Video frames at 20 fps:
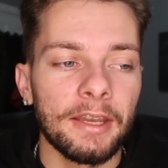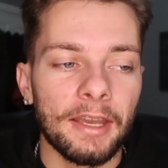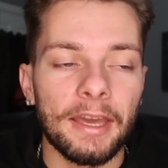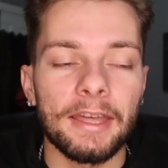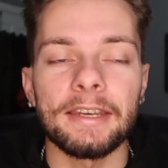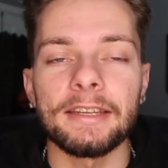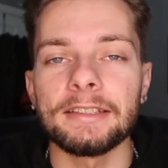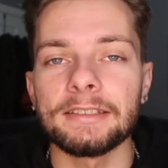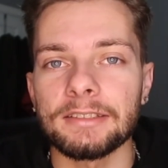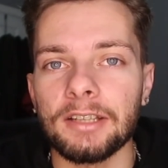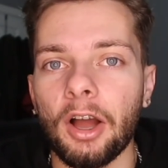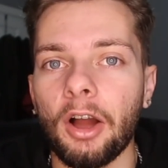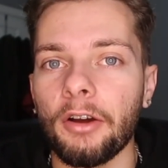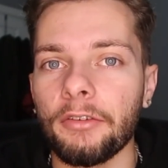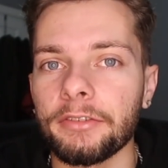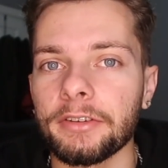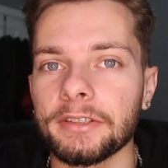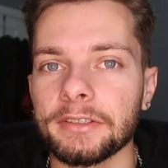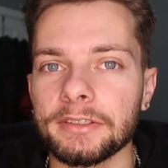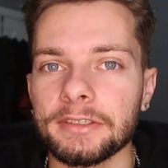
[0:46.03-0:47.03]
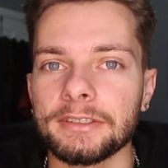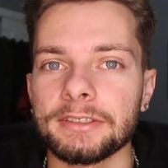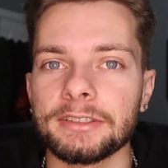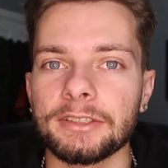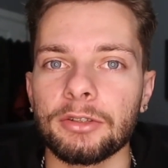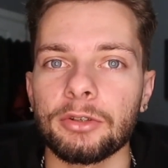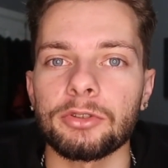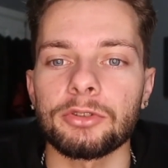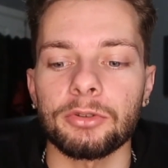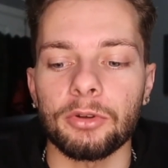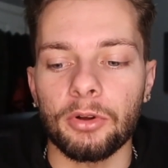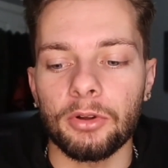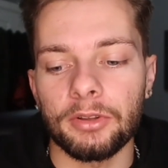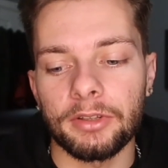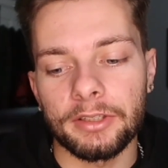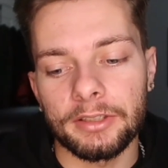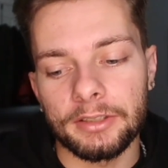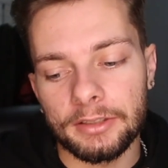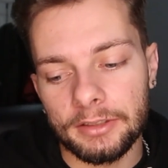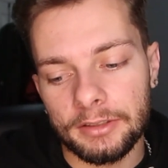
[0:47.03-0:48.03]
And he's obviously still
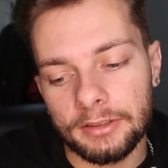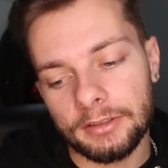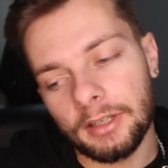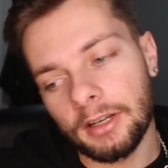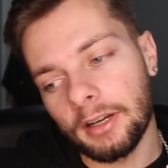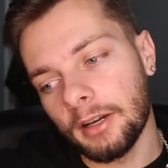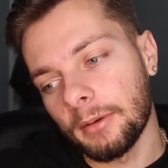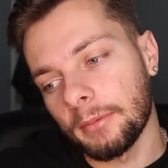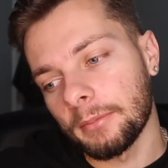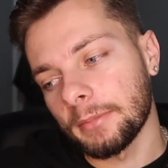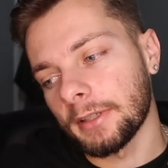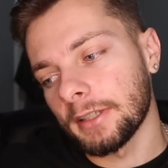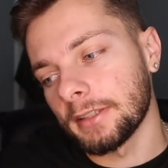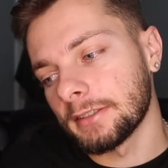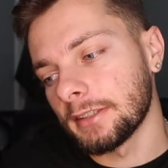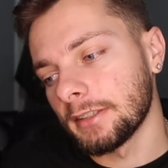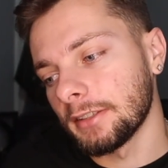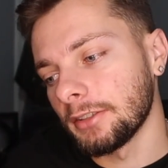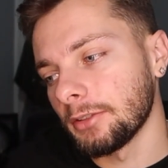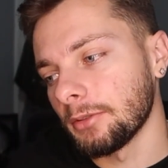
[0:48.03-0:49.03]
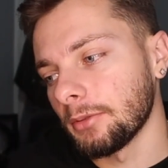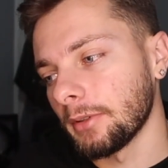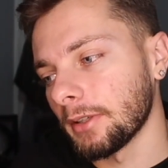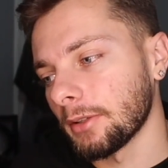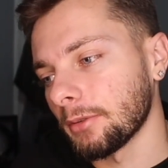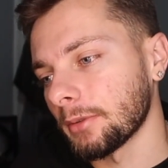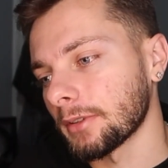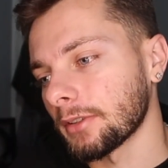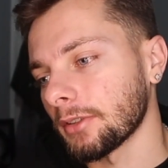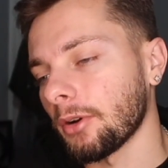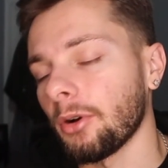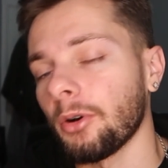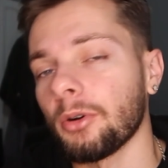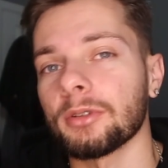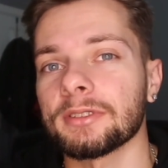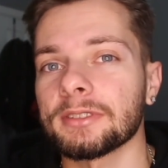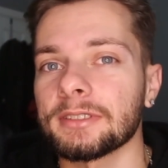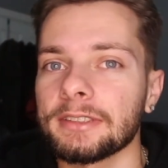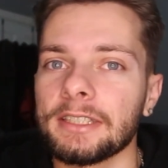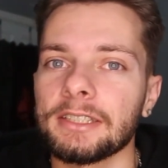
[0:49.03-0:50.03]
trolling, um, continuing with the
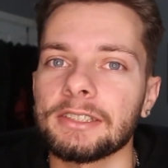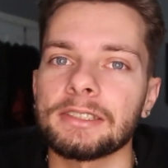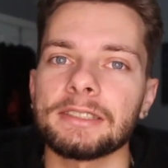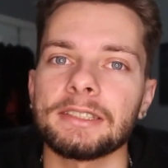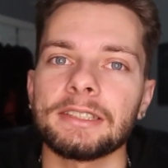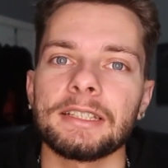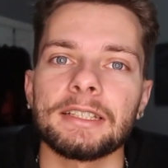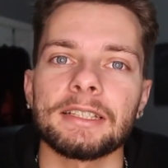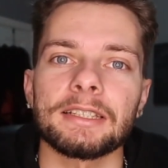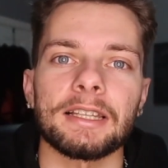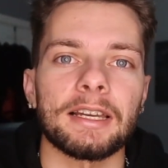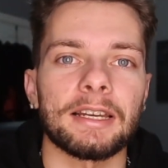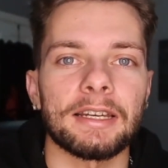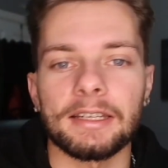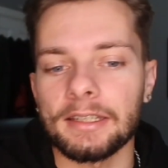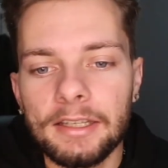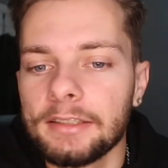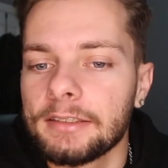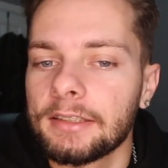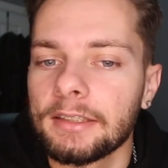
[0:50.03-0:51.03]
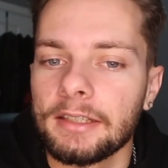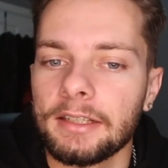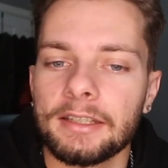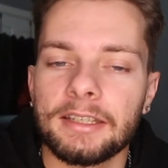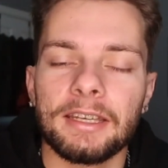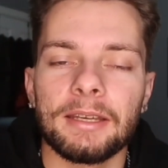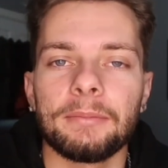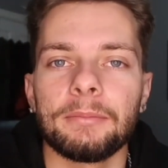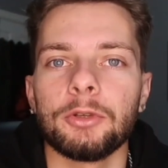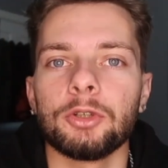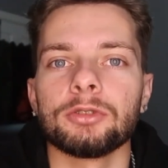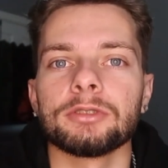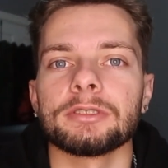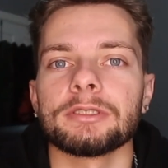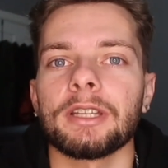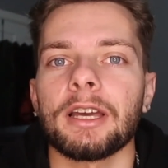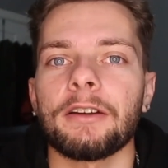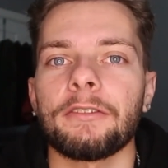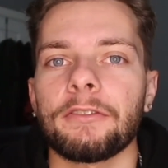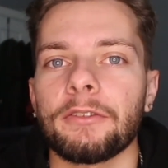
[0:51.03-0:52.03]
whole snitch thing. Like he's gonna keep using
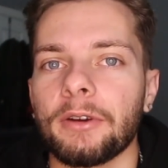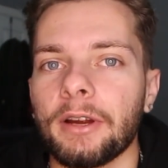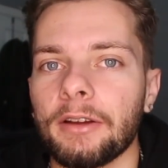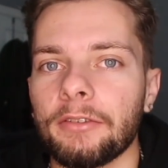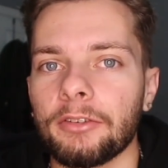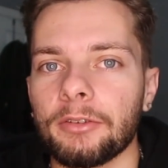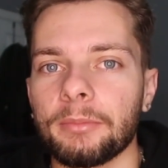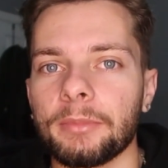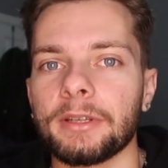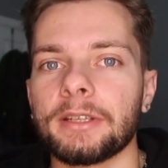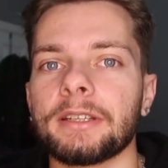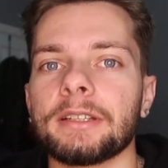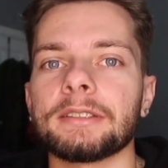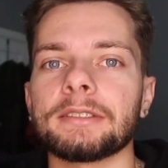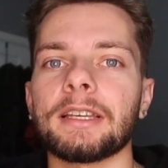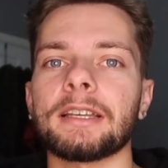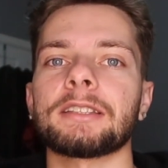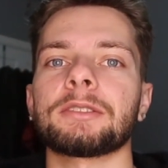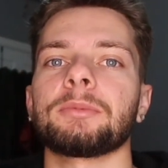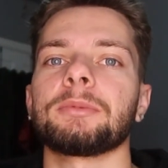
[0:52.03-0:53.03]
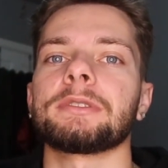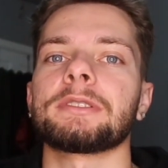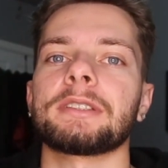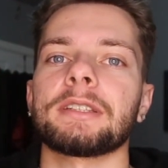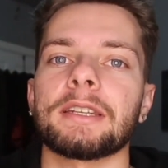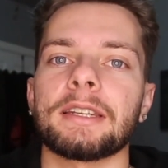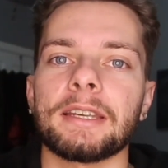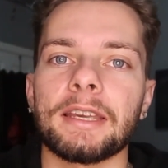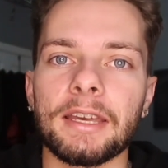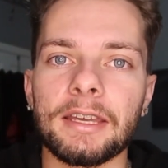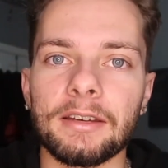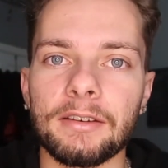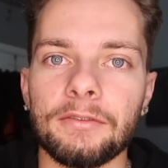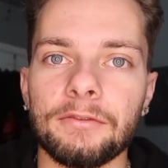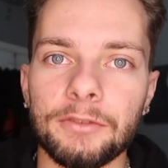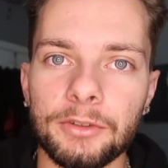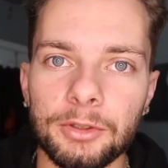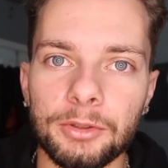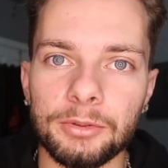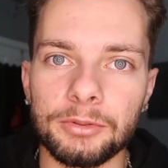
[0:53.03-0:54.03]
that forever because that's what's gonna get him
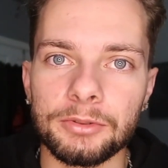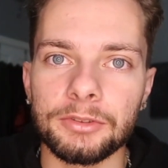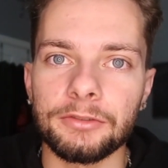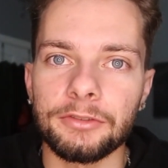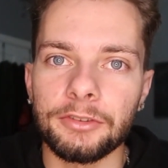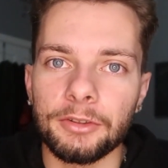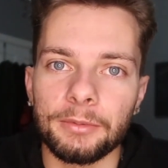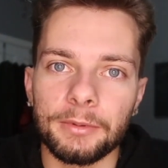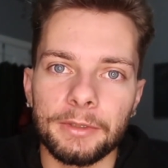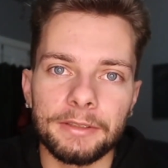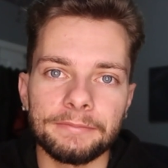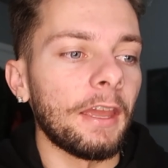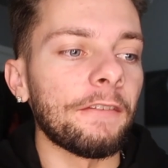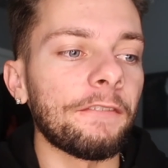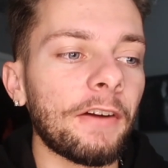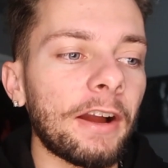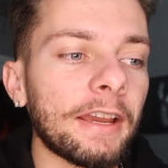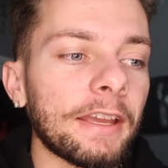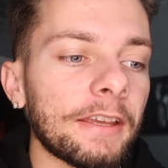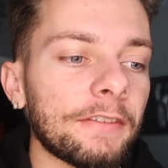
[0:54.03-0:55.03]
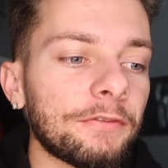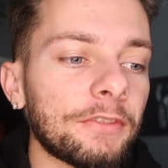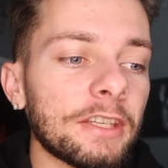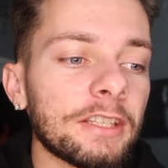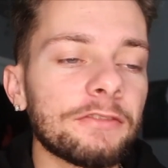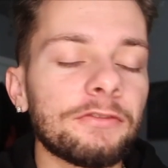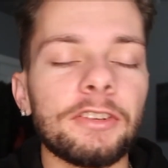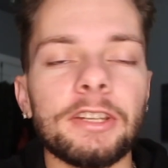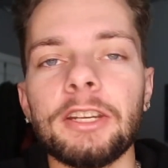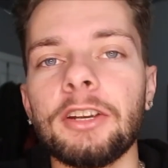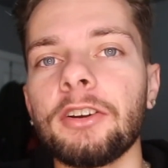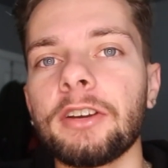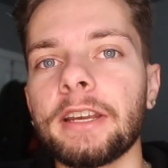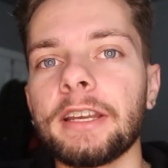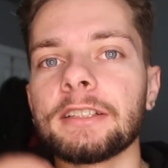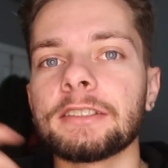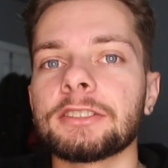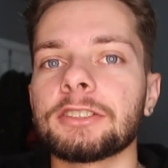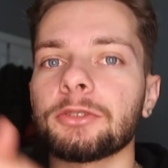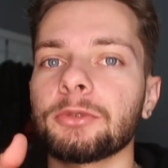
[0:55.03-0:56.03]
views, you feel me? If I, if this video
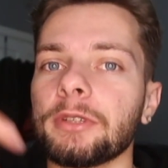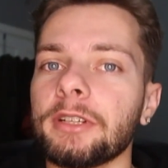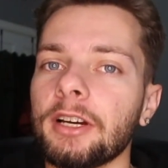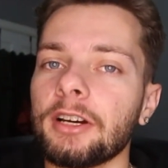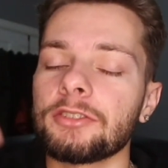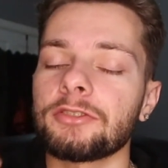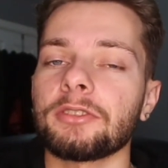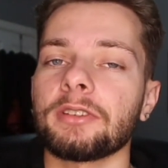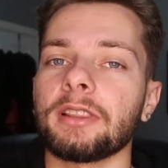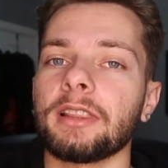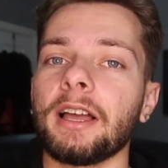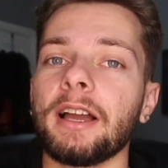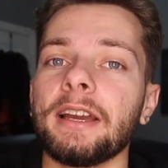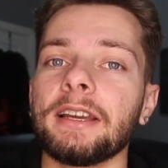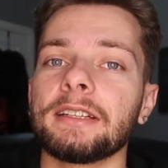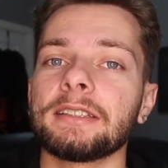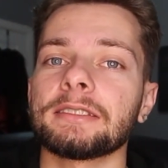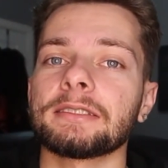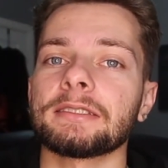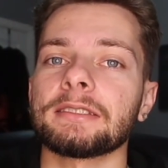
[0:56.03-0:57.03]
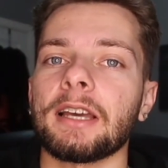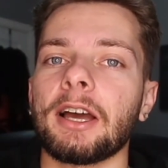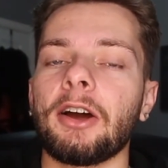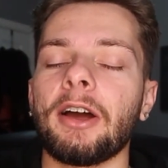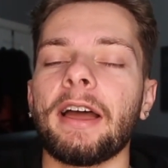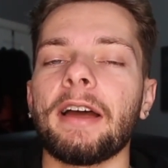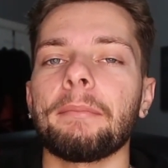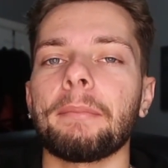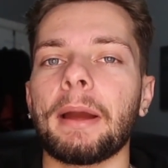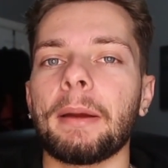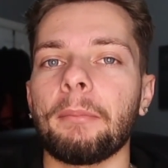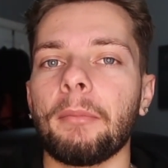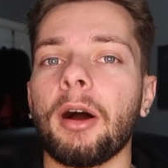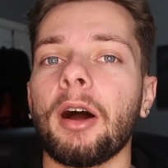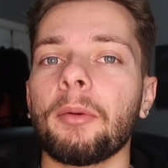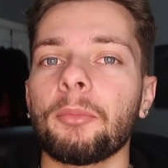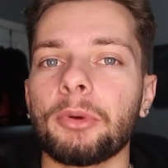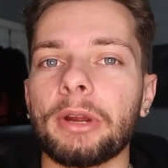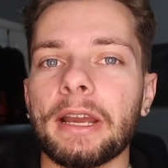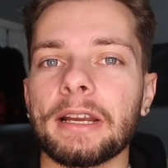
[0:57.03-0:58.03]
gets 300 likes, I'll have my
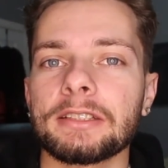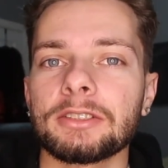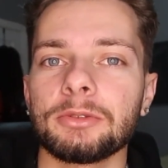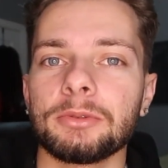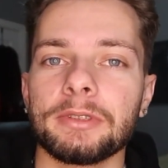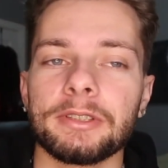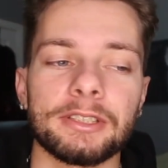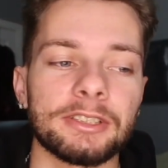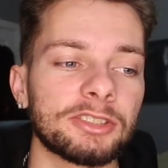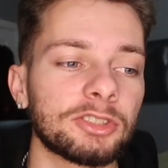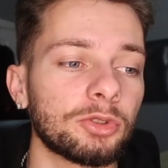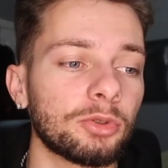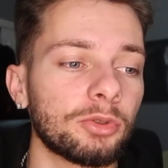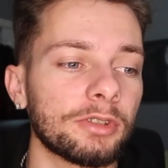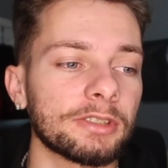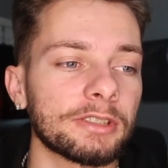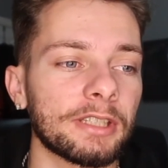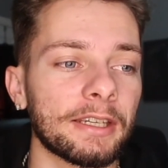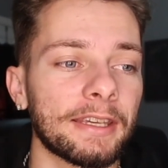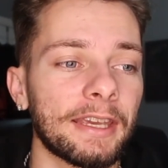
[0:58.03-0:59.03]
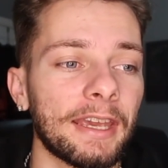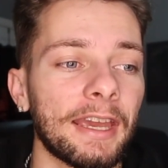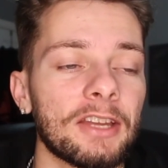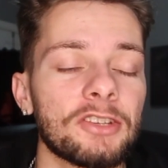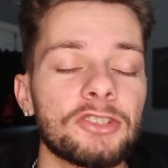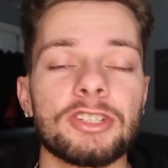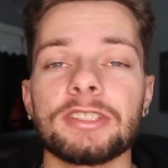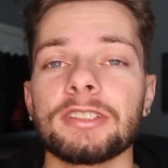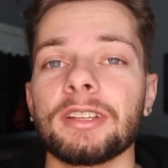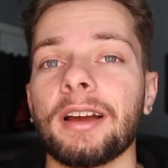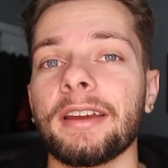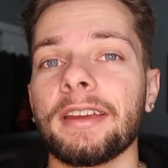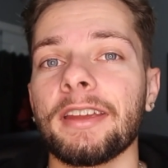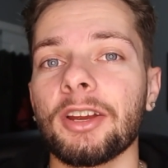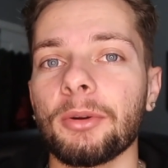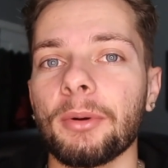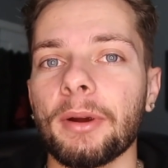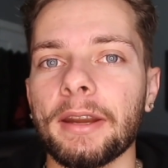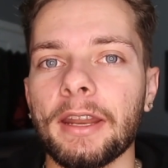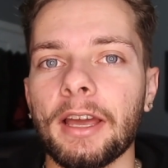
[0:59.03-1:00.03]
mom react to it as soon as I can. She's not
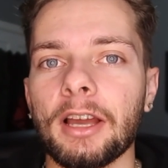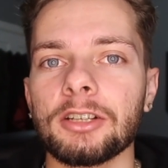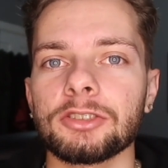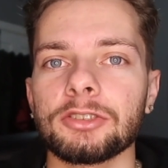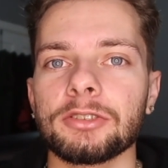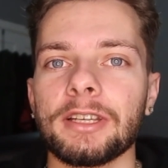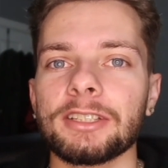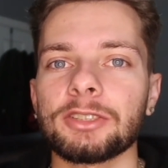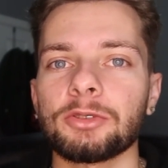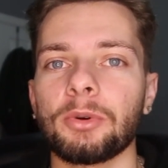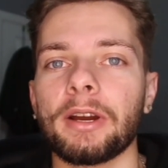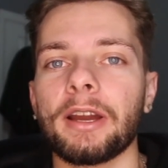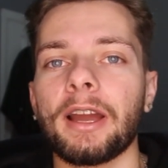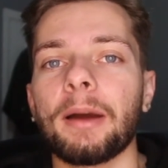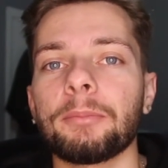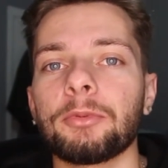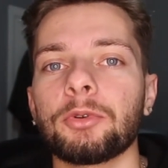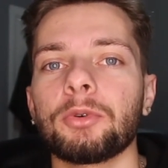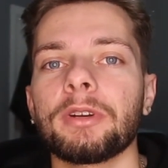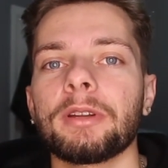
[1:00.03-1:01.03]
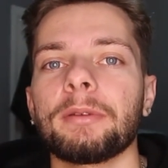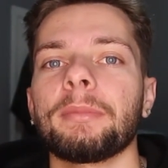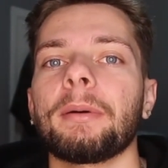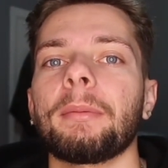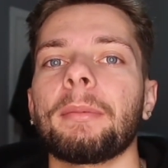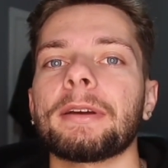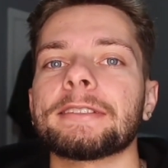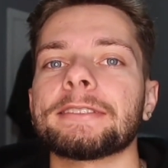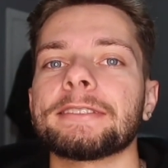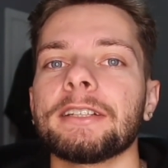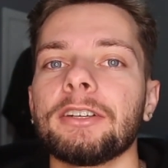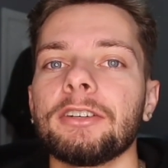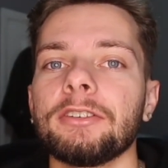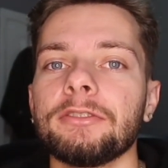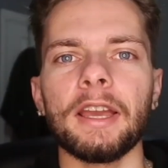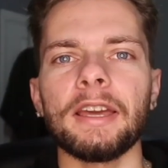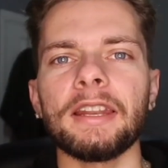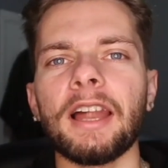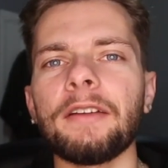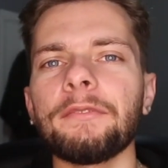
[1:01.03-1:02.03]
here right now, so that's why I'm doing it by myself.
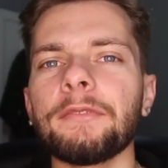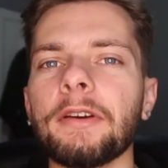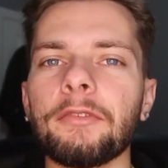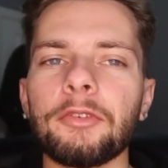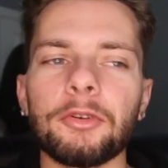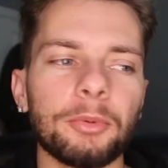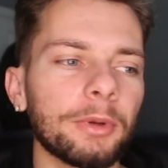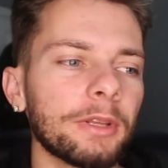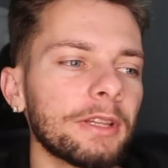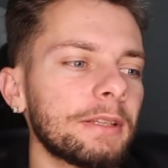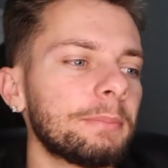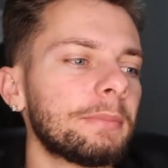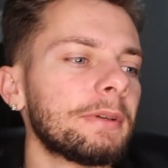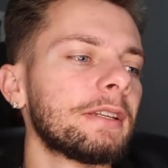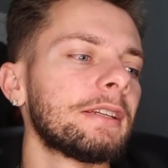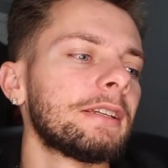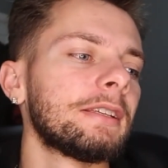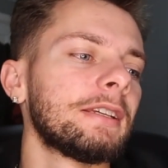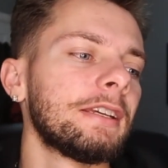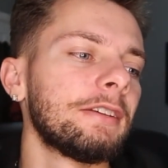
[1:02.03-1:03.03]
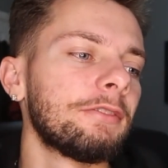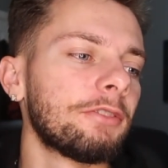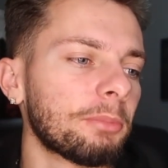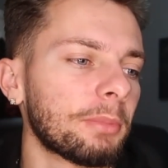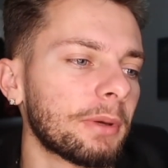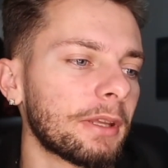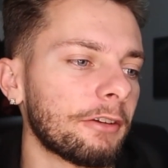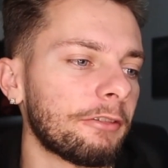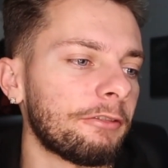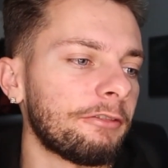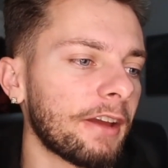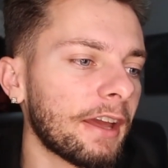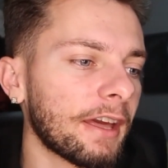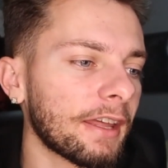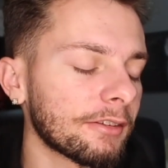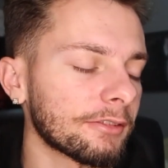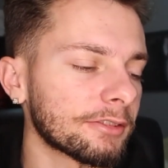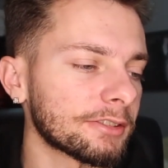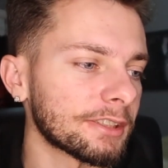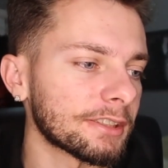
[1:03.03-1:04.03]
And I've never really been even been a
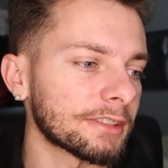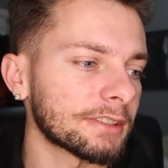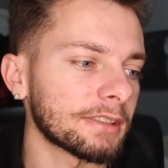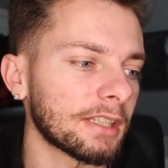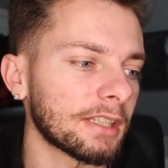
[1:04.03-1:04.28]
fan of 6